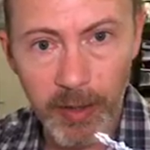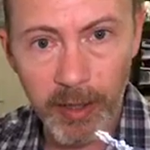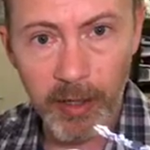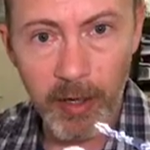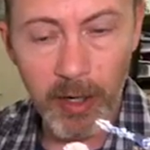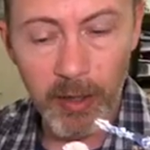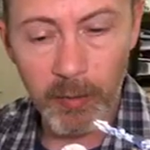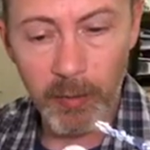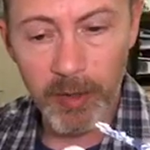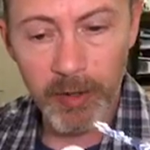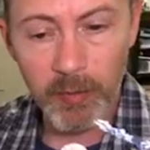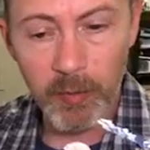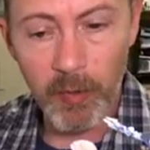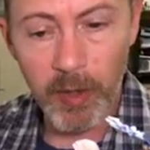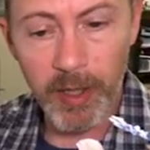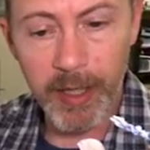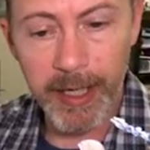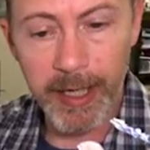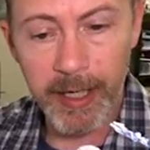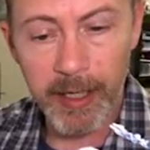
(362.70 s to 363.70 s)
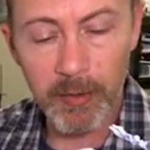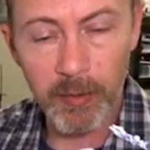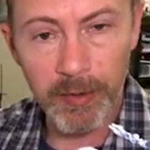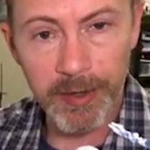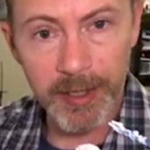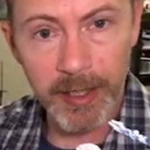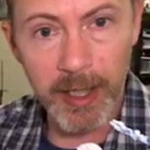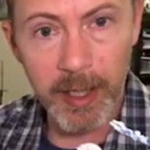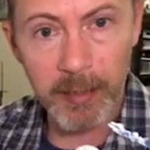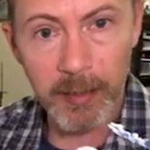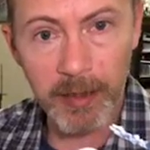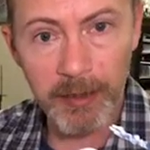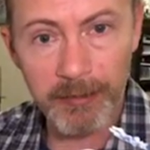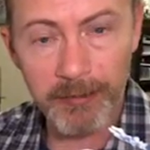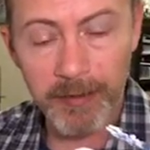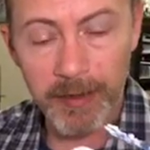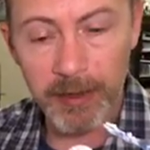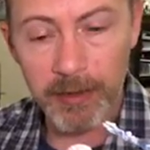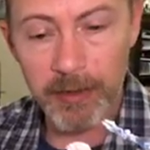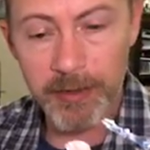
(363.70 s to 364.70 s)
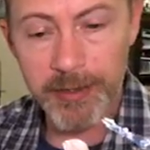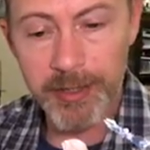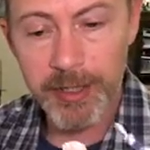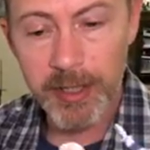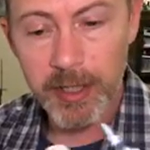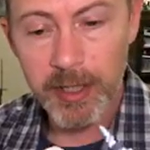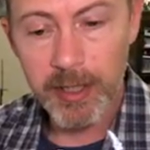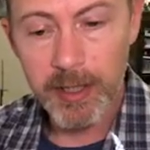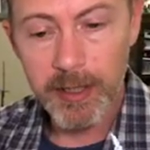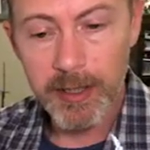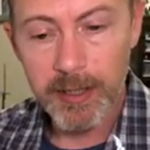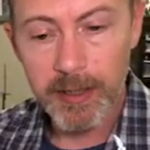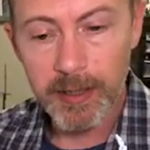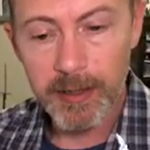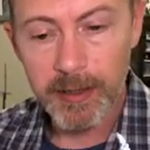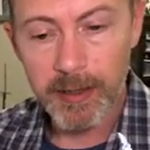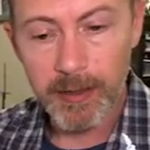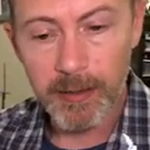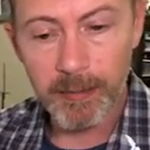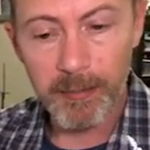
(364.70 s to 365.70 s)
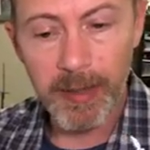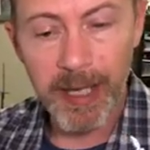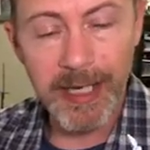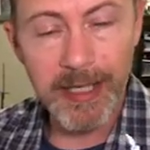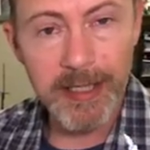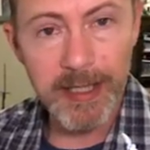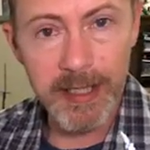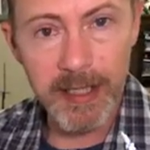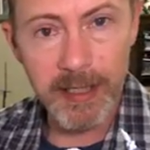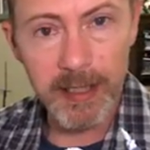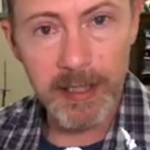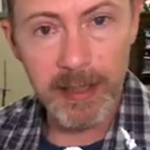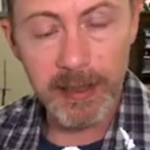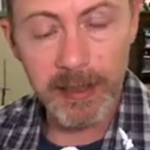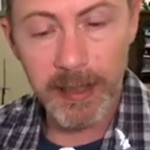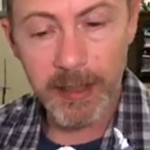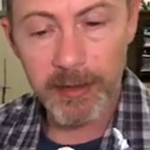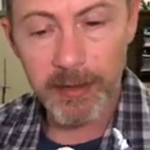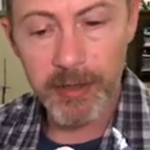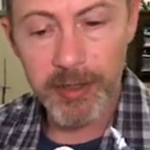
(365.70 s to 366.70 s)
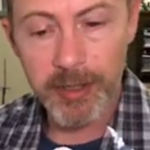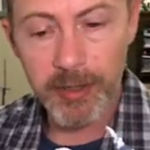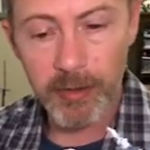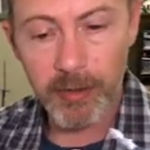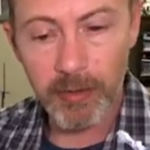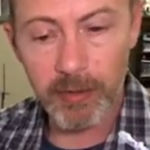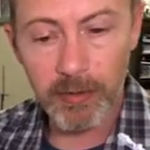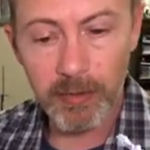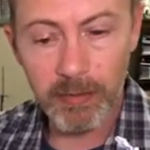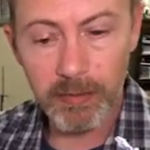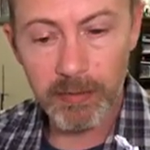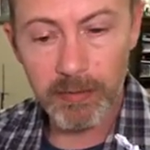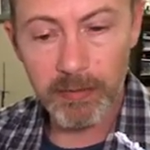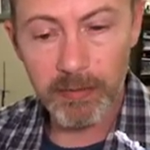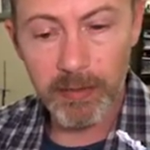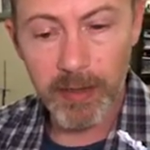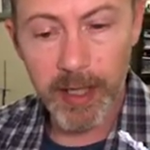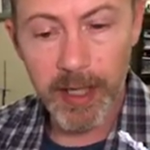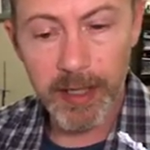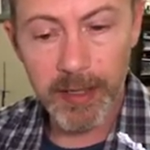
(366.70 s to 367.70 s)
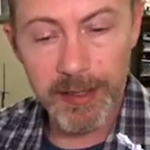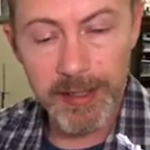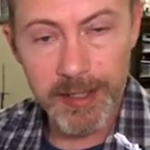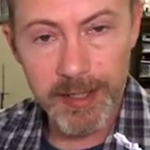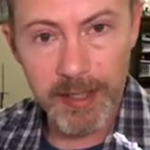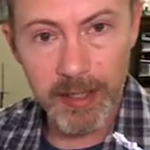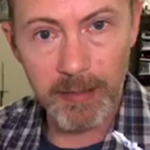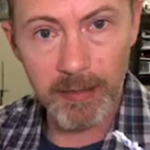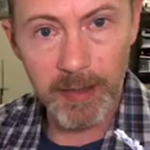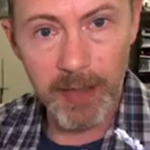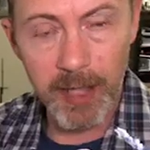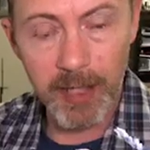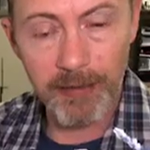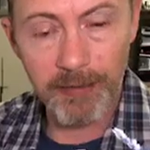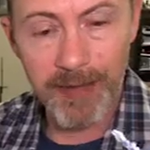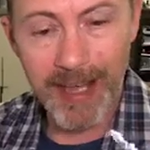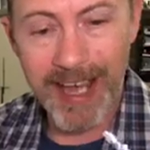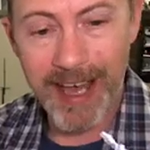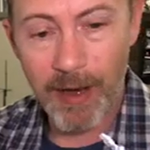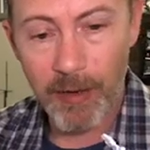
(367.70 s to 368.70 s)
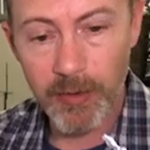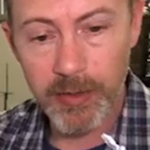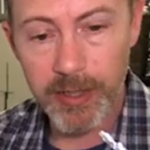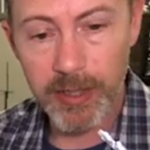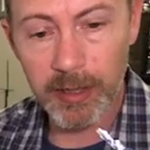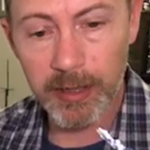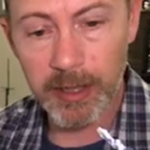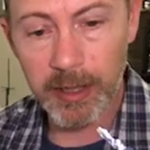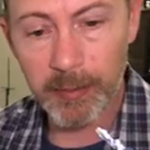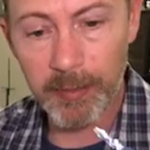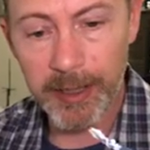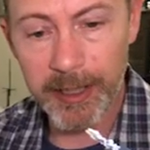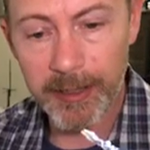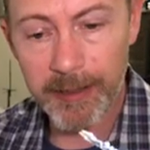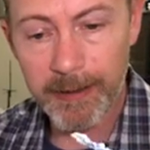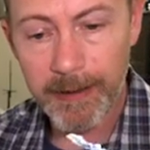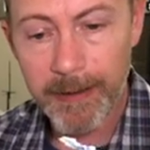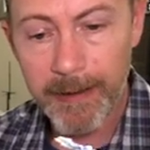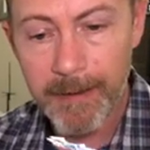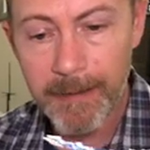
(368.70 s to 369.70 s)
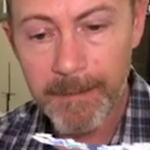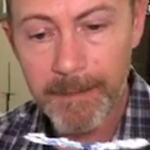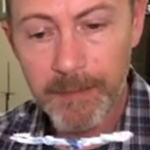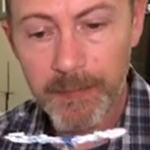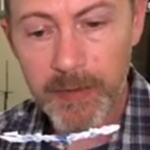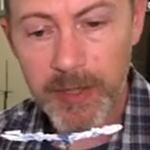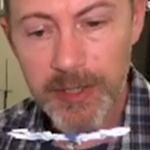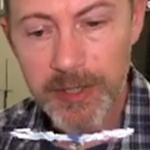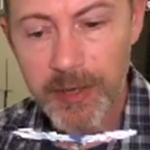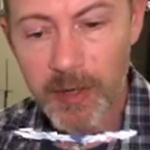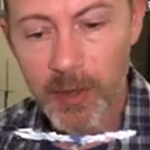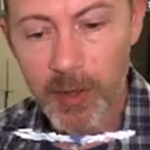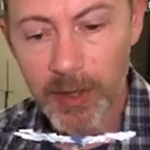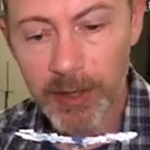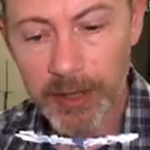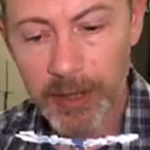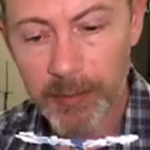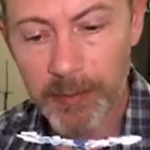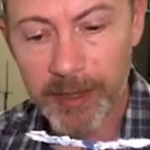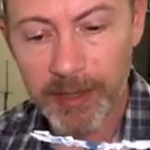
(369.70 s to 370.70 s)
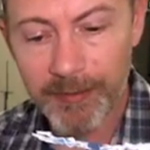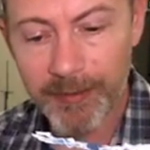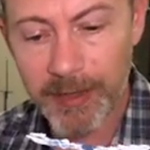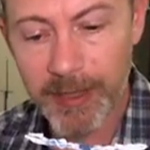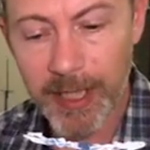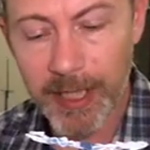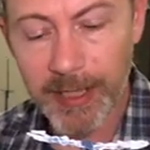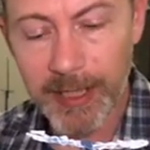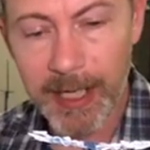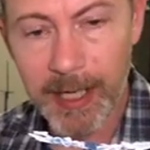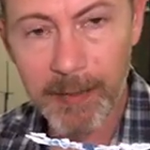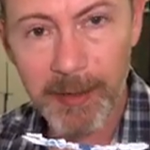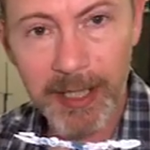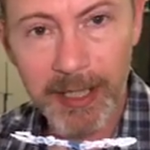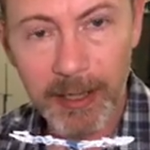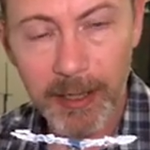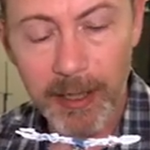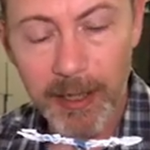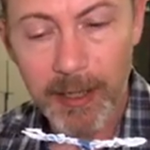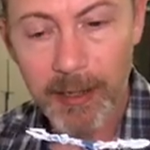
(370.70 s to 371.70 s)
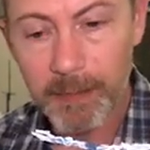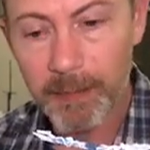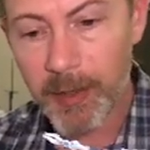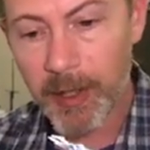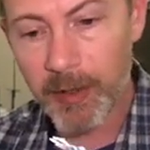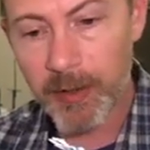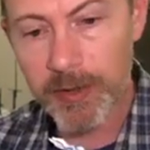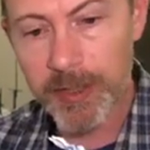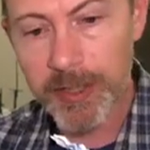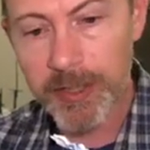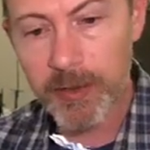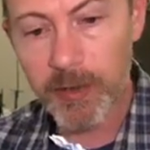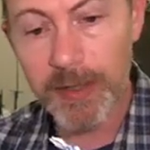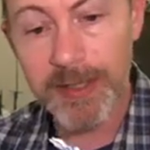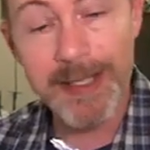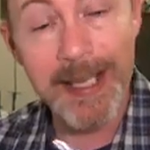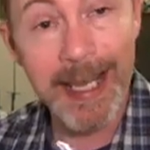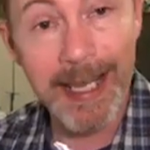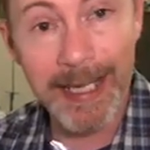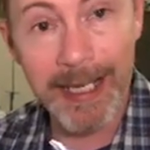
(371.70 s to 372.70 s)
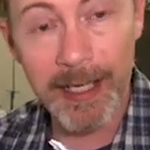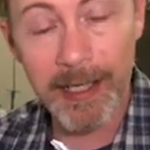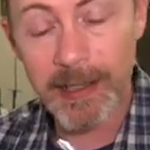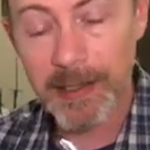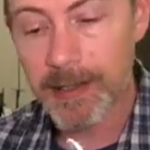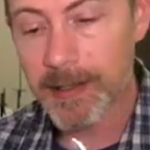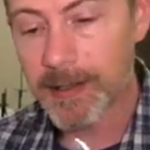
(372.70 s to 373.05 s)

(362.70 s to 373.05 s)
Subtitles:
on with one hand with a couple of fingers bent in and the other two and his thumb kind of out a little bit. So a little bit of a dynamic pose to his hand,